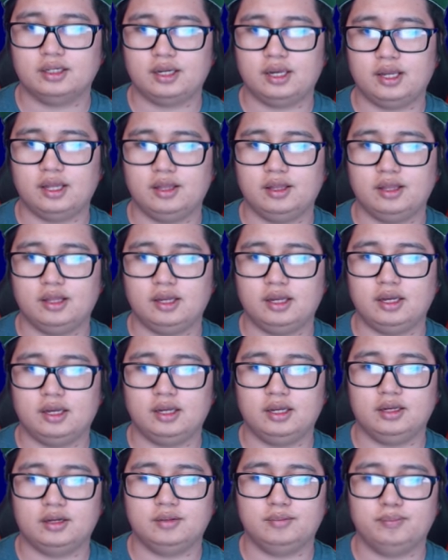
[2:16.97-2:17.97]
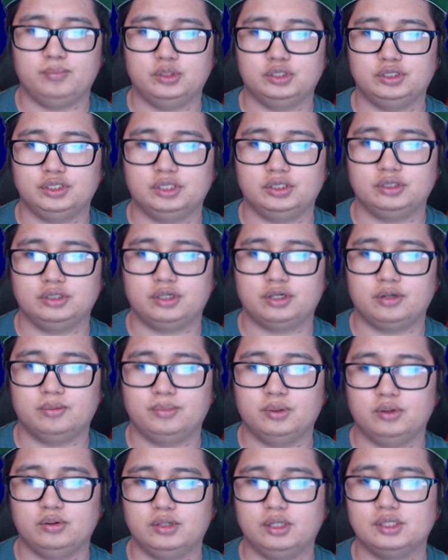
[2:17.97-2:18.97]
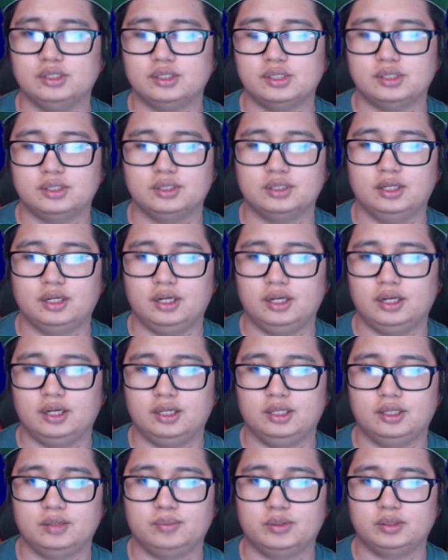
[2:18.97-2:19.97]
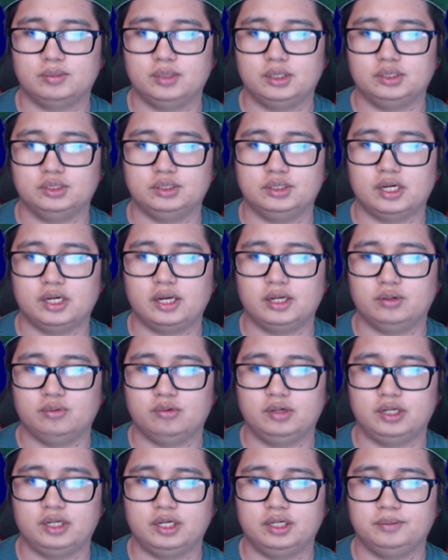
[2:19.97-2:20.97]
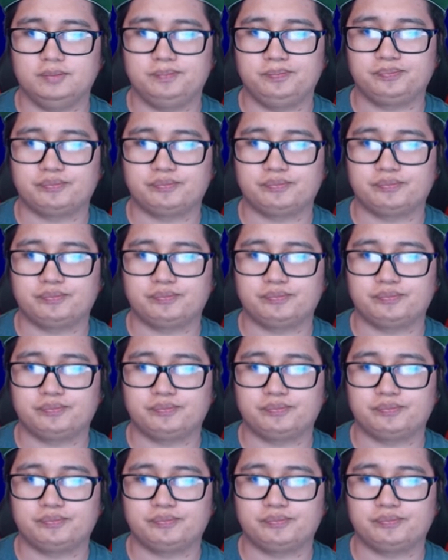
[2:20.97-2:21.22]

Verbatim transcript: and then push it to your opponents, and they pretty much die in one hit.